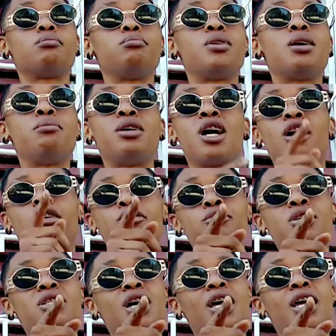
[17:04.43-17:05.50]
maybe I gotta do
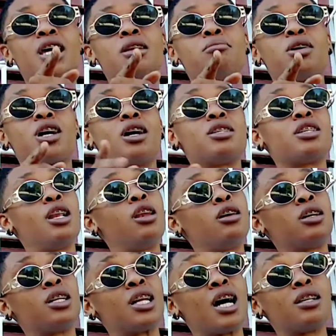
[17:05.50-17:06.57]
it again because you
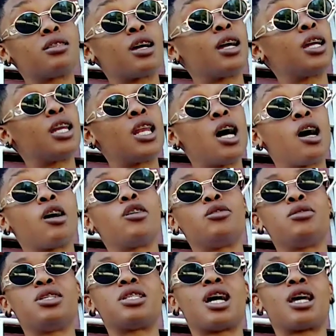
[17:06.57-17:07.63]
learned that, or you're not gonna
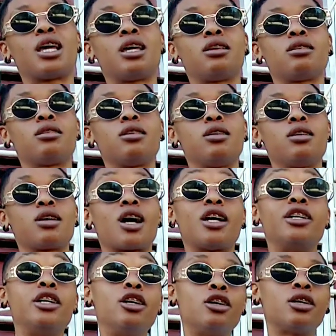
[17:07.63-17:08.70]
do it again because
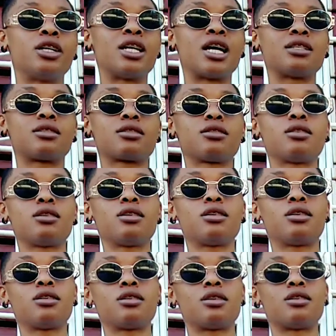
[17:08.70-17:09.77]
you learned that.
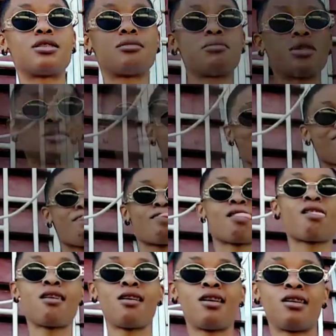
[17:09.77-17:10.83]
Isn't it?
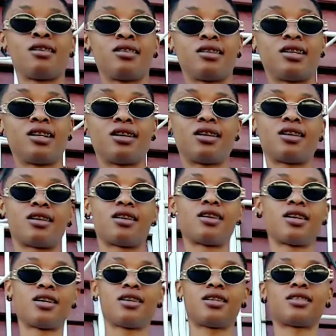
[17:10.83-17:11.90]
Yeah,
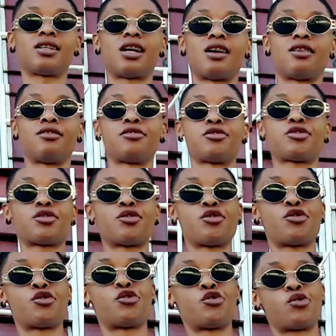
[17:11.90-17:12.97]
guys.
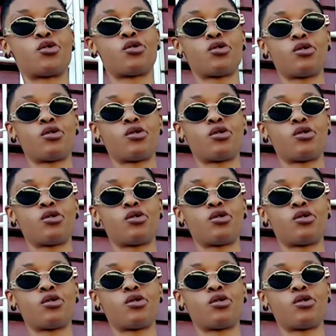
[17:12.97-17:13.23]
So